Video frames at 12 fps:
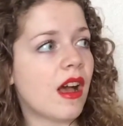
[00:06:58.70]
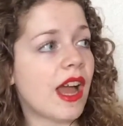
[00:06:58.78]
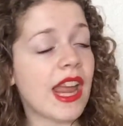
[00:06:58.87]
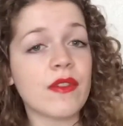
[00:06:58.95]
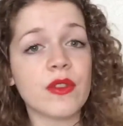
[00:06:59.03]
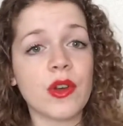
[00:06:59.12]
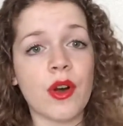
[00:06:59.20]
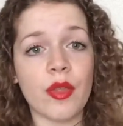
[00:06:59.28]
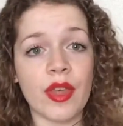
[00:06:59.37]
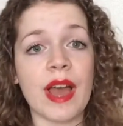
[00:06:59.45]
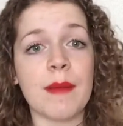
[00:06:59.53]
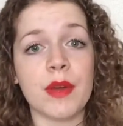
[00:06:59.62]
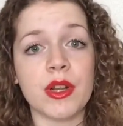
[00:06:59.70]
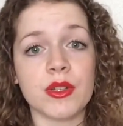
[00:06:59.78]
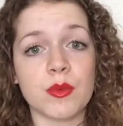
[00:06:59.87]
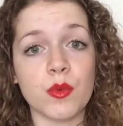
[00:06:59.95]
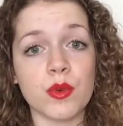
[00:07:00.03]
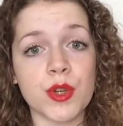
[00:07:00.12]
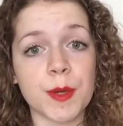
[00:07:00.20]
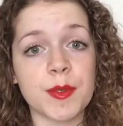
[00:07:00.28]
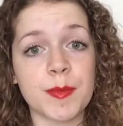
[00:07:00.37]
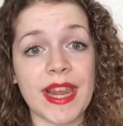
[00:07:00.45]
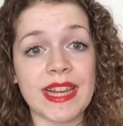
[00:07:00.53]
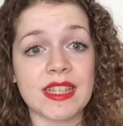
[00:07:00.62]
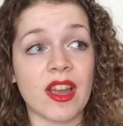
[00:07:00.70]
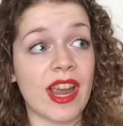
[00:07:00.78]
I haven't got that much wardrobe space.